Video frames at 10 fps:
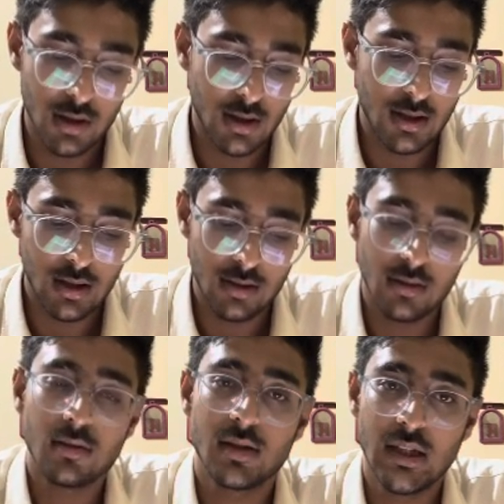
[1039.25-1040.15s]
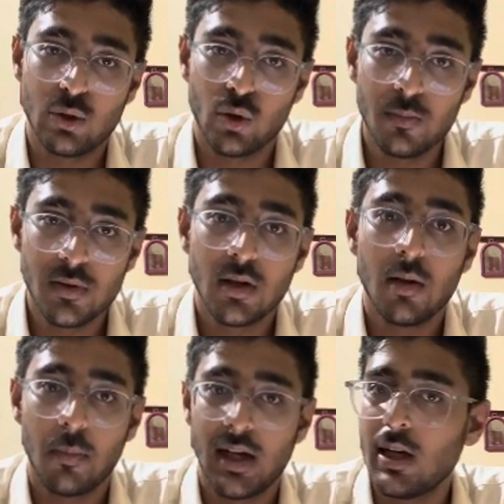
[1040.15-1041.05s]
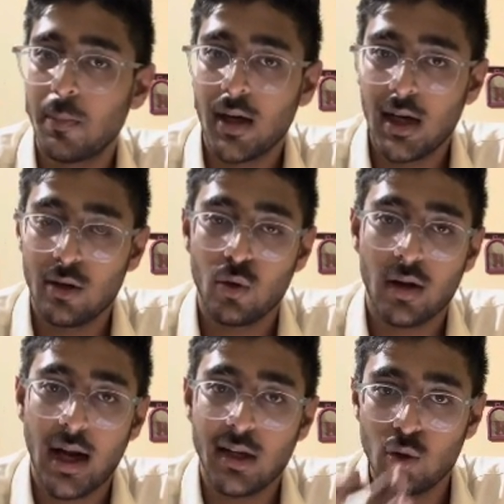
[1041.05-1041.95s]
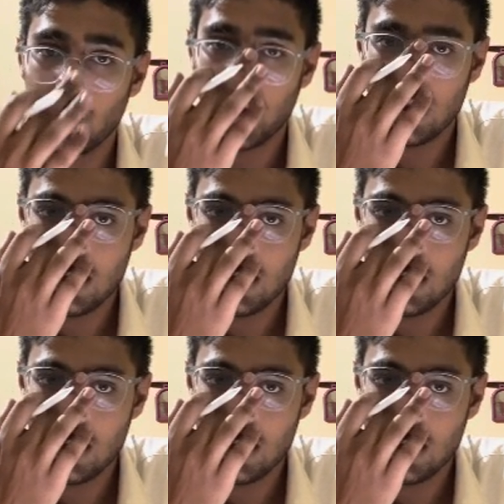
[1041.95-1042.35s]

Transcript: syndromes, multiple endocrine neoplasias.